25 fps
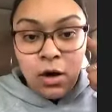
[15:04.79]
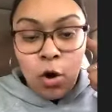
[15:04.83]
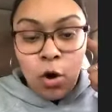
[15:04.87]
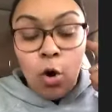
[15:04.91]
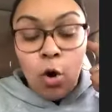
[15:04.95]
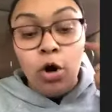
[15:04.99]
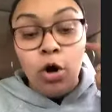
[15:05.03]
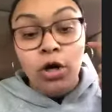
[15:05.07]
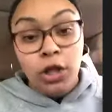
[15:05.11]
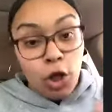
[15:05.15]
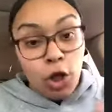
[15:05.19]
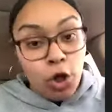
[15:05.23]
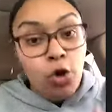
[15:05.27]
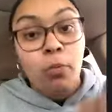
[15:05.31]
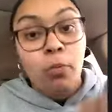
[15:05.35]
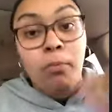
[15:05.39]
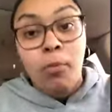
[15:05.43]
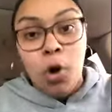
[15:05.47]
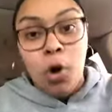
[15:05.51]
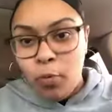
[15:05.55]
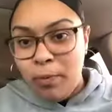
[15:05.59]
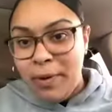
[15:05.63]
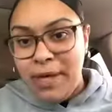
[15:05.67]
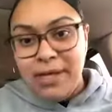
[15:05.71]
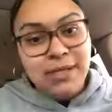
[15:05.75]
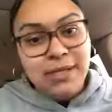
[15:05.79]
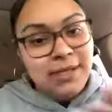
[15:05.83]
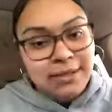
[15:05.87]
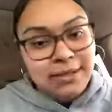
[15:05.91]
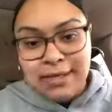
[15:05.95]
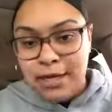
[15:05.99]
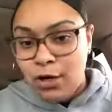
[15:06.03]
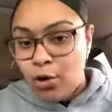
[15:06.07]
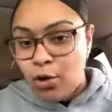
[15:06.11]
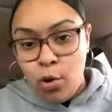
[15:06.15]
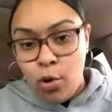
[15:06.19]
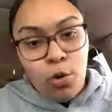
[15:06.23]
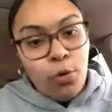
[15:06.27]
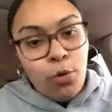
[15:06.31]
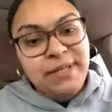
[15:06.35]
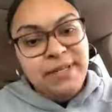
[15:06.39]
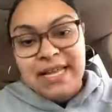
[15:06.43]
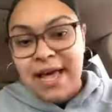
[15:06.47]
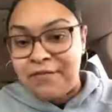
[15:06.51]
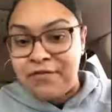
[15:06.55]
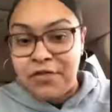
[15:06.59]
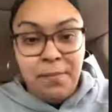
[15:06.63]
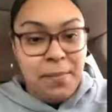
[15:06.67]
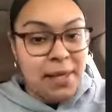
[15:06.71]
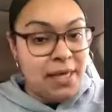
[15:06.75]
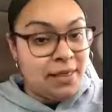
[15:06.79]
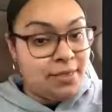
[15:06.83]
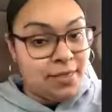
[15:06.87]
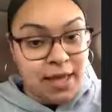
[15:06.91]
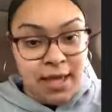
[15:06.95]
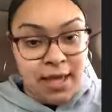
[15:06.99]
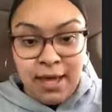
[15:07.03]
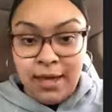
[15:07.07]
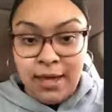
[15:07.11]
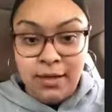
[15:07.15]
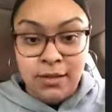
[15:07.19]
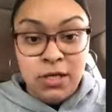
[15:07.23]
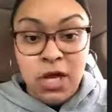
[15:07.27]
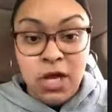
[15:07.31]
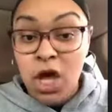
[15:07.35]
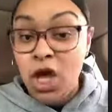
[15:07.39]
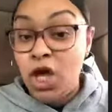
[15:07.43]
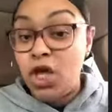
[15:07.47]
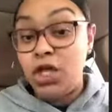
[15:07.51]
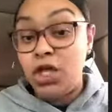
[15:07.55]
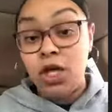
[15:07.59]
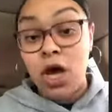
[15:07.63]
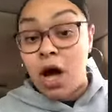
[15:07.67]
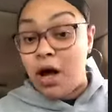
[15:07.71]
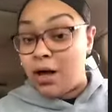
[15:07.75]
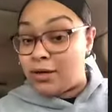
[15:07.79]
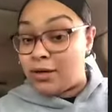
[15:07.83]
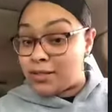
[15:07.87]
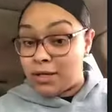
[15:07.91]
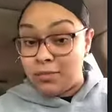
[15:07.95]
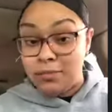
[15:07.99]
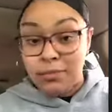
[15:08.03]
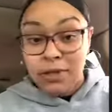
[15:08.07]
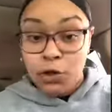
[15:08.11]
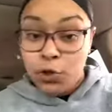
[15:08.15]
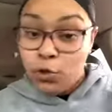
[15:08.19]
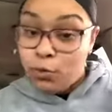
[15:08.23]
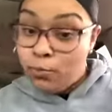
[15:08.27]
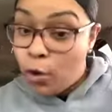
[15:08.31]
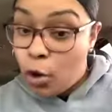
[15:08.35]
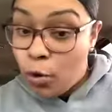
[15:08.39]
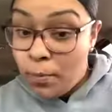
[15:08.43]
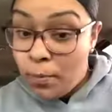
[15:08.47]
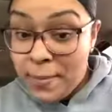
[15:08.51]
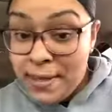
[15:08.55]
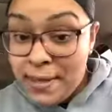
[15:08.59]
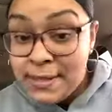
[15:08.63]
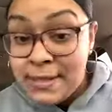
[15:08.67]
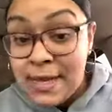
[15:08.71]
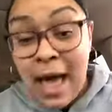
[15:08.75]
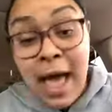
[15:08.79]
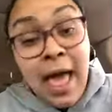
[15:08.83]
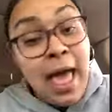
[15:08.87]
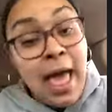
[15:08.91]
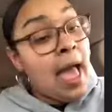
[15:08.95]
or little moments because they don't always have to be things y'all some little moments